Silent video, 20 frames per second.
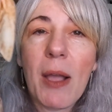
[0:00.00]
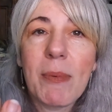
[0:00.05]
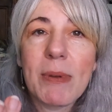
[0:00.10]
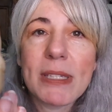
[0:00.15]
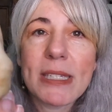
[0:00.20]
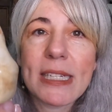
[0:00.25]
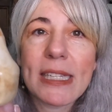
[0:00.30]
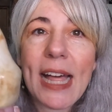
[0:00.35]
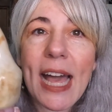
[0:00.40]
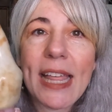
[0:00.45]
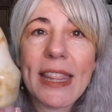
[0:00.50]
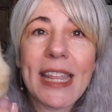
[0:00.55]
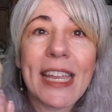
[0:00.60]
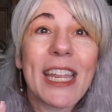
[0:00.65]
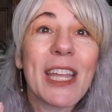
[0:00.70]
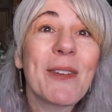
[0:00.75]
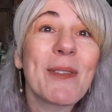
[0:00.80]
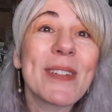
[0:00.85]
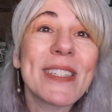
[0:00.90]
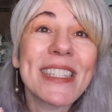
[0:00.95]
was glad that
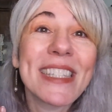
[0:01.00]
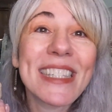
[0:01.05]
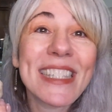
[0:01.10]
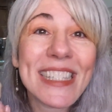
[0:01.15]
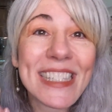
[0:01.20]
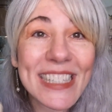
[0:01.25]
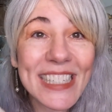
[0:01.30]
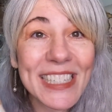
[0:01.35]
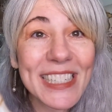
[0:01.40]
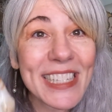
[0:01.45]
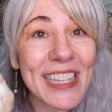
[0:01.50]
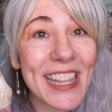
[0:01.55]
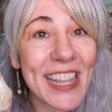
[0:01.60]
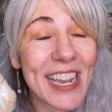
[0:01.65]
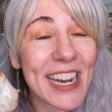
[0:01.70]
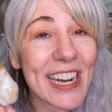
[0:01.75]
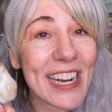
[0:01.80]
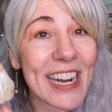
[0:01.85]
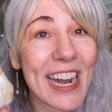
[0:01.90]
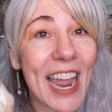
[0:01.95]
he was still
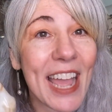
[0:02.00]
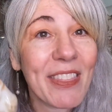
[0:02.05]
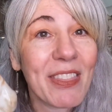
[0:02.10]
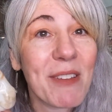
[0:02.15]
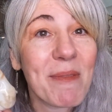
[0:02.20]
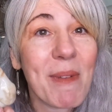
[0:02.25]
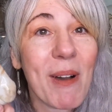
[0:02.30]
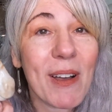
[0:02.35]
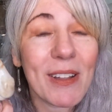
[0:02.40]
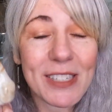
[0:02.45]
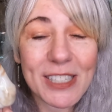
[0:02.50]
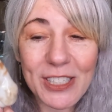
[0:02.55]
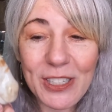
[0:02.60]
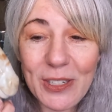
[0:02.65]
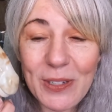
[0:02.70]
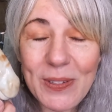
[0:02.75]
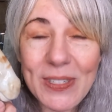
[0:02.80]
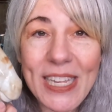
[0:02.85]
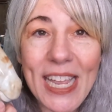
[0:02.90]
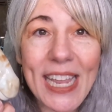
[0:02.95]
there at the mall
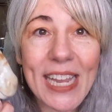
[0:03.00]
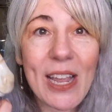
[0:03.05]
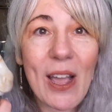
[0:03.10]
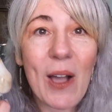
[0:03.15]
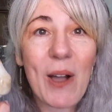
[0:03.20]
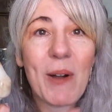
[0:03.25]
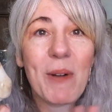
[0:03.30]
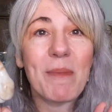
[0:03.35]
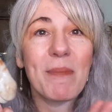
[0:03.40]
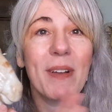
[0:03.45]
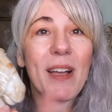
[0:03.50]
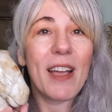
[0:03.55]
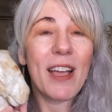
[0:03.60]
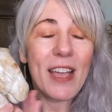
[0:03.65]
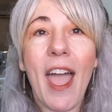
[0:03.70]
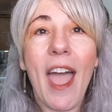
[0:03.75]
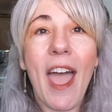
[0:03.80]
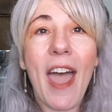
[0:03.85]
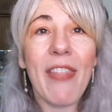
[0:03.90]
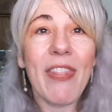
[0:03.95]
to take home.
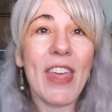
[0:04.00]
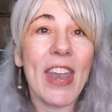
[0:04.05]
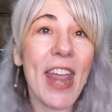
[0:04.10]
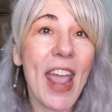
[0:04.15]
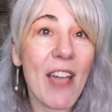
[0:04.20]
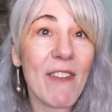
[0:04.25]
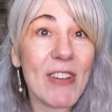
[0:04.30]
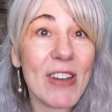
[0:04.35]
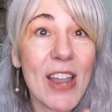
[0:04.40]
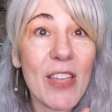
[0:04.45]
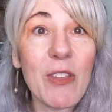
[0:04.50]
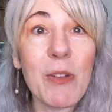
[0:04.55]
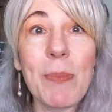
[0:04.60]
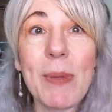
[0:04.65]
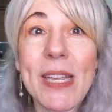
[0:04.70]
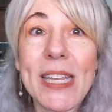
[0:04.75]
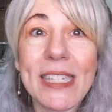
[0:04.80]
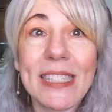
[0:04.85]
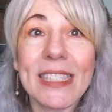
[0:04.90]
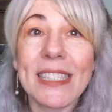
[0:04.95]
And then I have another
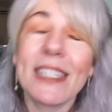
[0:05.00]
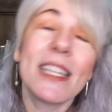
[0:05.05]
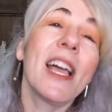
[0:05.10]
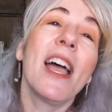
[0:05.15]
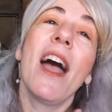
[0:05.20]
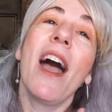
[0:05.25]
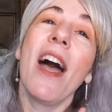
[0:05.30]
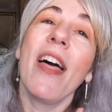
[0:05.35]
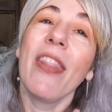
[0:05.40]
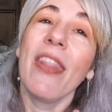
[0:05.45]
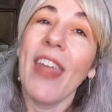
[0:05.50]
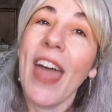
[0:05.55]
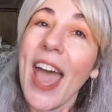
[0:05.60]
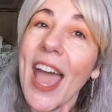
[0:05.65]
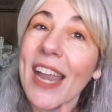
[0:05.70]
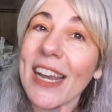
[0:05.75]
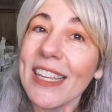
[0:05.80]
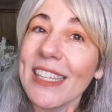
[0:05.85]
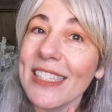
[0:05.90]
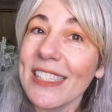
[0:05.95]
piece
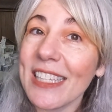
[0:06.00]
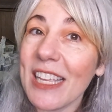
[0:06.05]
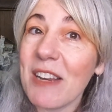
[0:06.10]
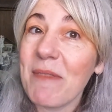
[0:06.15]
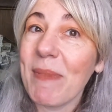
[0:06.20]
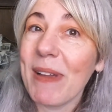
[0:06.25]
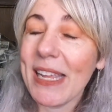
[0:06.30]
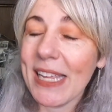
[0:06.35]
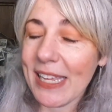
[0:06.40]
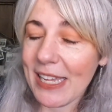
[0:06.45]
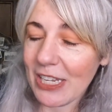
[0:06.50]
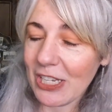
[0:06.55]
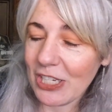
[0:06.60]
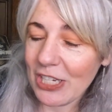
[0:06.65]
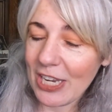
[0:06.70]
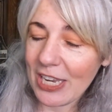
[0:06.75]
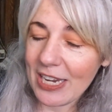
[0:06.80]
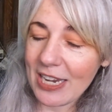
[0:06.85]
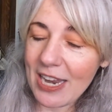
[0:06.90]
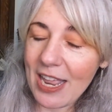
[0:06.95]
that is in my
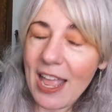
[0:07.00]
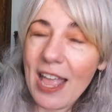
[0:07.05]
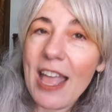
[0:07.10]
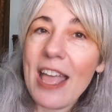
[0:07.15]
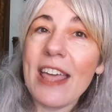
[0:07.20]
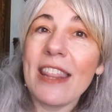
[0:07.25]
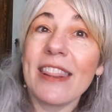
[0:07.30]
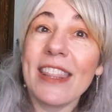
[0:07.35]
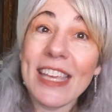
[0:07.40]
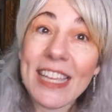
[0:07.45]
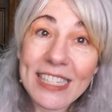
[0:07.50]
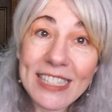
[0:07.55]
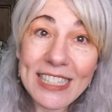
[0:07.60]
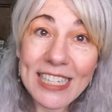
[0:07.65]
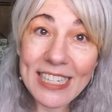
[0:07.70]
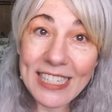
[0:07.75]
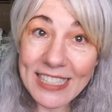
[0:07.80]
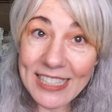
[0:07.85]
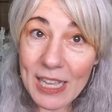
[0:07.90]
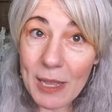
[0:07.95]
kitchen. This
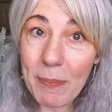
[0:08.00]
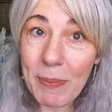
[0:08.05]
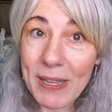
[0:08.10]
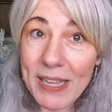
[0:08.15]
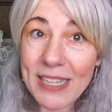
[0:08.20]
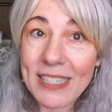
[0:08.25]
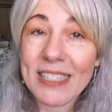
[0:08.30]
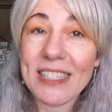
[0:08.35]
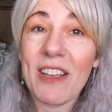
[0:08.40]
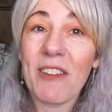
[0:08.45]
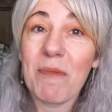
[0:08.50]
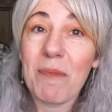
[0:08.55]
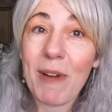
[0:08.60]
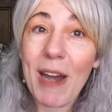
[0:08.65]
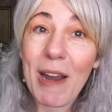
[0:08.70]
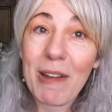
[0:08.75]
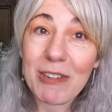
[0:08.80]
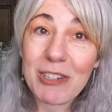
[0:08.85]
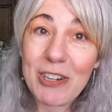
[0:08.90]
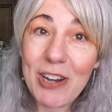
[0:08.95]
is a piece of
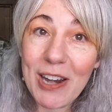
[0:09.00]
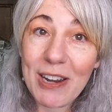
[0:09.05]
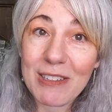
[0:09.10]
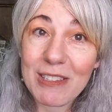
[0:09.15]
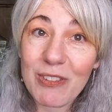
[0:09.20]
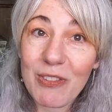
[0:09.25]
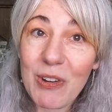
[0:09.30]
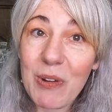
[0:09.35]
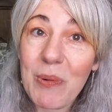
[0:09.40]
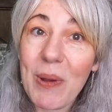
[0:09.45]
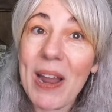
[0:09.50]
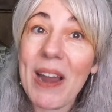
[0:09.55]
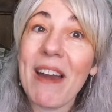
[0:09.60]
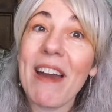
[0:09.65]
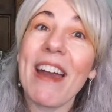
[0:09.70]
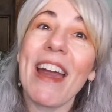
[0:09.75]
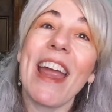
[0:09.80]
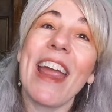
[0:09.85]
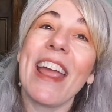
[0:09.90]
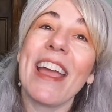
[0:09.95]
brown
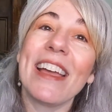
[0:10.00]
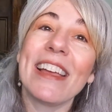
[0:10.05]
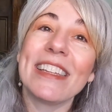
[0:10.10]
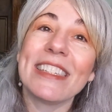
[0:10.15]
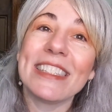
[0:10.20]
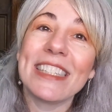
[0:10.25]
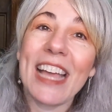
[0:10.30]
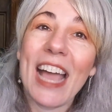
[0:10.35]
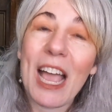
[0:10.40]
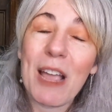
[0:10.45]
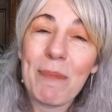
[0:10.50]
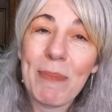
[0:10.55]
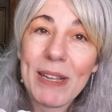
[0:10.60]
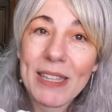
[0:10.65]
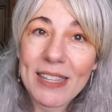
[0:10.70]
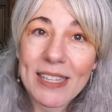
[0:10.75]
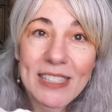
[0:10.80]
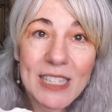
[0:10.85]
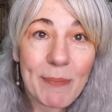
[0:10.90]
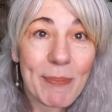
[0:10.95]
transferware, and I picked
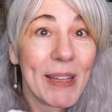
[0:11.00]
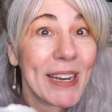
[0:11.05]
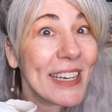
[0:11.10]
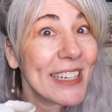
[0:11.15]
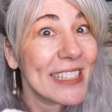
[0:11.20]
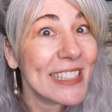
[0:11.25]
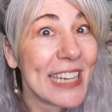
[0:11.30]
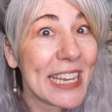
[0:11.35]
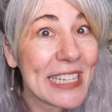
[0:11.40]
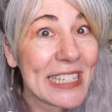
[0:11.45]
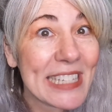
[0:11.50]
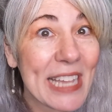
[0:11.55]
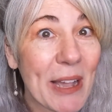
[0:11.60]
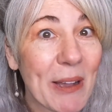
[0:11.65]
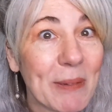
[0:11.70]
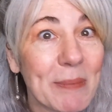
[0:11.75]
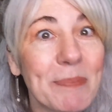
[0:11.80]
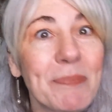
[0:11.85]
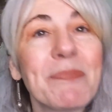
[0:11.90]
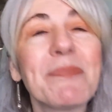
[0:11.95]
this up at an estate sale.